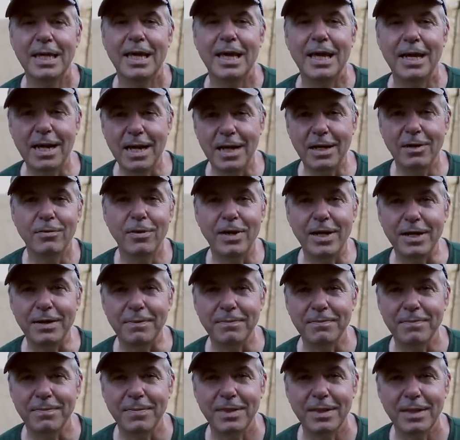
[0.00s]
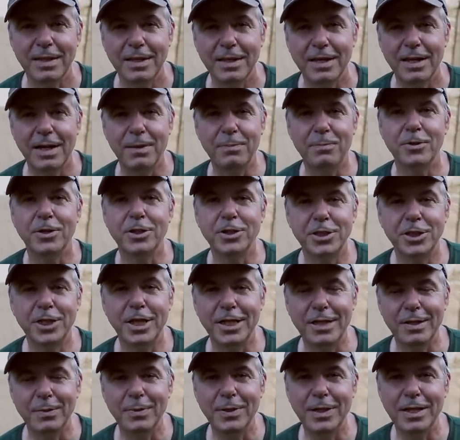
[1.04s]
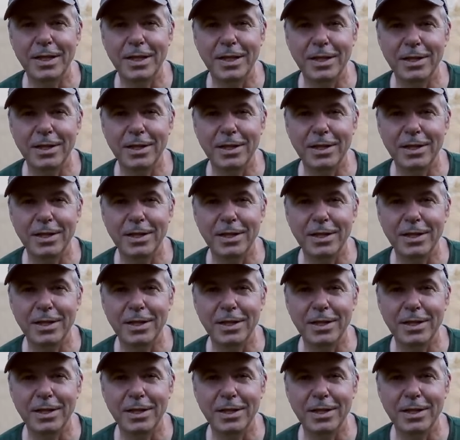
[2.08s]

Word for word: At any rate, I appreciate you being